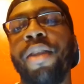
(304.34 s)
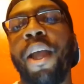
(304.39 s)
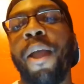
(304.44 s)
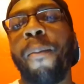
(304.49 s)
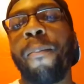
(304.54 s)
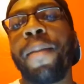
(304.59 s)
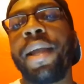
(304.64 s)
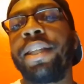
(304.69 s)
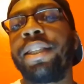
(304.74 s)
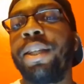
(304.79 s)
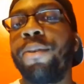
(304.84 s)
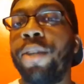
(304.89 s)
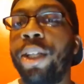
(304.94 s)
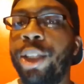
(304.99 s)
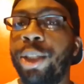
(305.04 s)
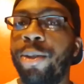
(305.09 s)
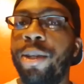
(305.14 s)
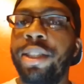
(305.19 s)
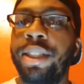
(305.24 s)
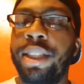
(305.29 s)
Basically, what
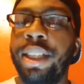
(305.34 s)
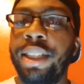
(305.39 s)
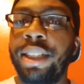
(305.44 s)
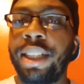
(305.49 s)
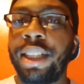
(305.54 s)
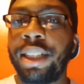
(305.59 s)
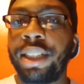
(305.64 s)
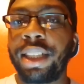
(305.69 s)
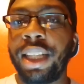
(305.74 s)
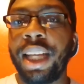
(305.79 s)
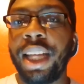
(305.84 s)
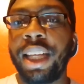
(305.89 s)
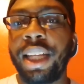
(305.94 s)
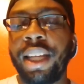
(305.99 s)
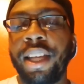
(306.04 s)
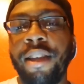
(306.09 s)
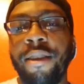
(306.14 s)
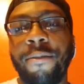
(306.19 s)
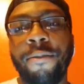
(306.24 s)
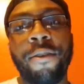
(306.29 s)
the twist is
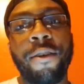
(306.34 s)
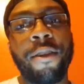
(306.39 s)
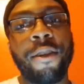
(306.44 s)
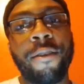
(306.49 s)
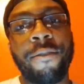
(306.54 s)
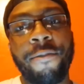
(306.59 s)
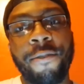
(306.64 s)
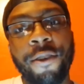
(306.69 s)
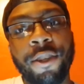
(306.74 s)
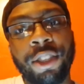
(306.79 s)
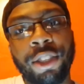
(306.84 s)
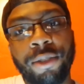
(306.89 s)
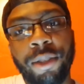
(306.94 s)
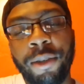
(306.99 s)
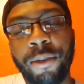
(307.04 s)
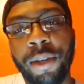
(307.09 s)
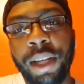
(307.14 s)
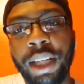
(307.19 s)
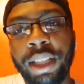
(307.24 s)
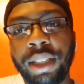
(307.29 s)
like for the first
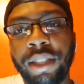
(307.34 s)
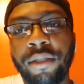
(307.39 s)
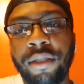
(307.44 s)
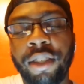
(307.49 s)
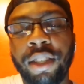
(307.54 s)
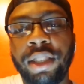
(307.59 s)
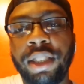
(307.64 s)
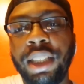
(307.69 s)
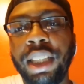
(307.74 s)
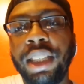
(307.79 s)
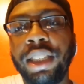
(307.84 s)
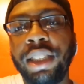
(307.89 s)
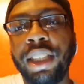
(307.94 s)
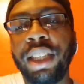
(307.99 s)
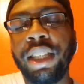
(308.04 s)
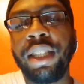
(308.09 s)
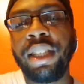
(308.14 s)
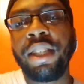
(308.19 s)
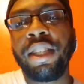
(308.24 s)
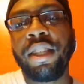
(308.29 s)
3 weeks of the
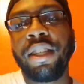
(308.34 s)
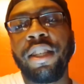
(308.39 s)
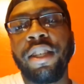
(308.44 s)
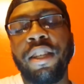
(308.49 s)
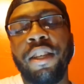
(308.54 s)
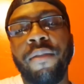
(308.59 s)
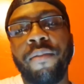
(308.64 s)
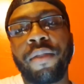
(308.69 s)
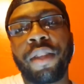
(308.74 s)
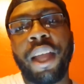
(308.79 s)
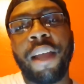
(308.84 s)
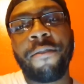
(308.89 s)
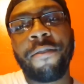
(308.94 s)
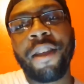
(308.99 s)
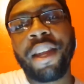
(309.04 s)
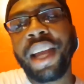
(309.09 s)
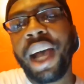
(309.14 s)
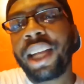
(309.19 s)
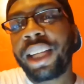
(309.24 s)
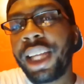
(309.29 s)
season, if
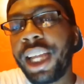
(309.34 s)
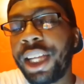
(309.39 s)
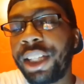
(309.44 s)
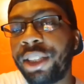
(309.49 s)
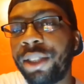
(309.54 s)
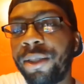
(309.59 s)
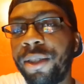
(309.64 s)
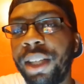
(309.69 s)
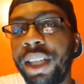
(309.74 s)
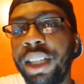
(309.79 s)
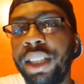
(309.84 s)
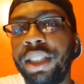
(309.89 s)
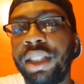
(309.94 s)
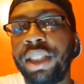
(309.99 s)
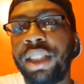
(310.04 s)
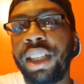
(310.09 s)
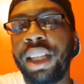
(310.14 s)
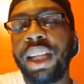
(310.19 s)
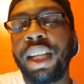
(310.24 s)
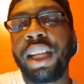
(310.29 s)
you're not the
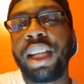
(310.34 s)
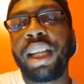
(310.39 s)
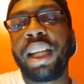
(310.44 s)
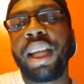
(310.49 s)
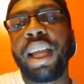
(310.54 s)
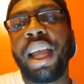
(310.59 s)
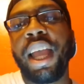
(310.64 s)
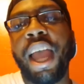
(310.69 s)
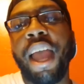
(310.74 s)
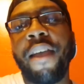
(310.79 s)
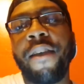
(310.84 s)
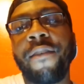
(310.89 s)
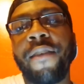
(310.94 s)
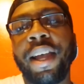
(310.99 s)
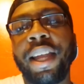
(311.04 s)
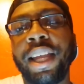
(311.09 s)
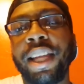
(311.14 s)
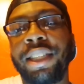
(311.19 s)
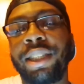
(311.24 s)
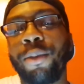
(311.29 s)
HOH,
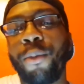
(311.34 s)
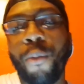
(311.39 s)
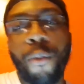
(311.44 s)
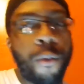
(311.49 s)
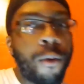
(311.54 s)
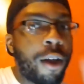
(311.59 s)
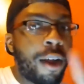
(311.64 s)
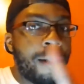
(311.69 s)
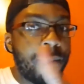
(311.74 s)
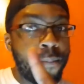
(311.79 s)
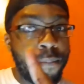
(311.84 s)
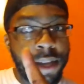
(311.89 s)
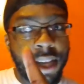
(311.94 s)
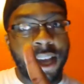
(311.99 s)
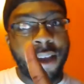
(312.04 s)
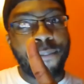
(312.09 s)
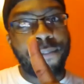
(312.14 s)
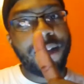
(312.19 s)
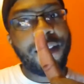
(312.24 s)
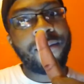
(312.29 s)
everybody gets one
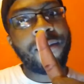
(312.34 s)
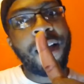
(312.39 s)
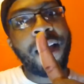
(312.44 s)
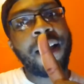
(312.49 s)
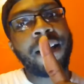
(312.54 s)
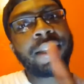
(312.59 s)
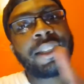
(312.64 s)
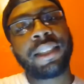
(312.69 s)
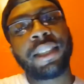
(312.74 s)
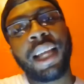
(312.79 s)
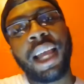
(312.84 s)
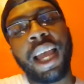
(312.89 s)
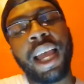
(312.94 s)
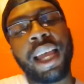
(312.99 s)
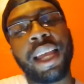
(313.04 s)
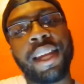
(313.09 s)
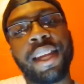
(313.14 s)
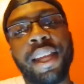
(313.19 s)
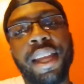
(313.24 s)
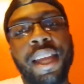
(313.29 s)
VIP pass,
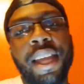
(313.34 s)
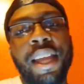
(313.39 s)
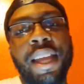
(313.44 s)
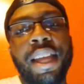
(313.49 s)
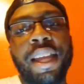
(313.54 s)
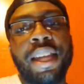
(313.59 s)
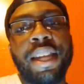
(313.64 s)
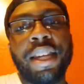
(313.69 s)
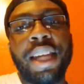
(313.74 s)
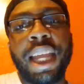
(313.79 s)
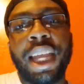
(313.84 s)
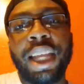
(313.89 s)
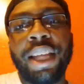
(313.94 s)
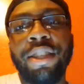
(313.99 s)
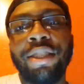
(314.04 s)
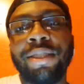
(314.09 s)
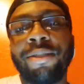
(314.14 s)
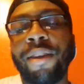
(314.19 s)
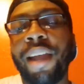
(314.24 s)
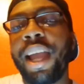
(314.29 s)
and they can
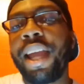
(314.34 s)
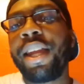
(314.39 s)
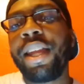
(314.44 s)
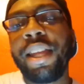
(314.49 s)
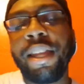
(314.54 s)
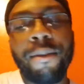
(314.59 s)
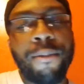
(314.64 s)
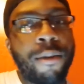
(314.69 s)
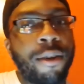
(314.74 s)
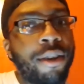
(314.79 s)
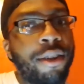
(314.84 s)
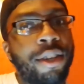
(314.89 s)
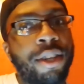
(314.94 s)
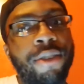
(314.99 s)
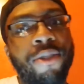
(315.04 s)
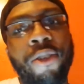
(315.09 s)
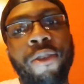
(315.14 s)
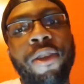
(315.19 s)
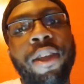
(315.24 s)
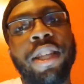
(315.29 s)
use for any 1 of
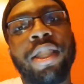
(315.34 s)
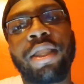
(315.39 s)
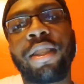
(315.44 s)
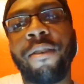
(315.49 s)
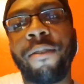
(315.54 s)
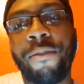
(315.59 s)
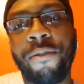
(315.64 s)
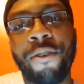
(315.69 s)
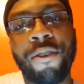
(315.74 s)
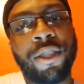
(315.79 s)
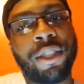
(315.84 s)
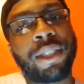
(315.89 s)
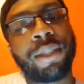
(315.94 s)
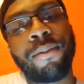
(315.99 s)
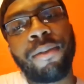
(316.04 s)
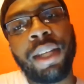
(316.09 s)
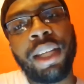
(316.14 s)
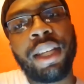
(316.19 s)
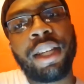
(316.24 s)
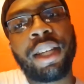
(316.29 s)
the 3 weeks, the first
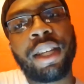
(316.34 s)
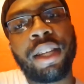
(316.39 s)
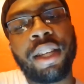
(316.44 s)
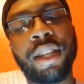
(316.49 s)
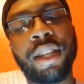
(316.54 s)
week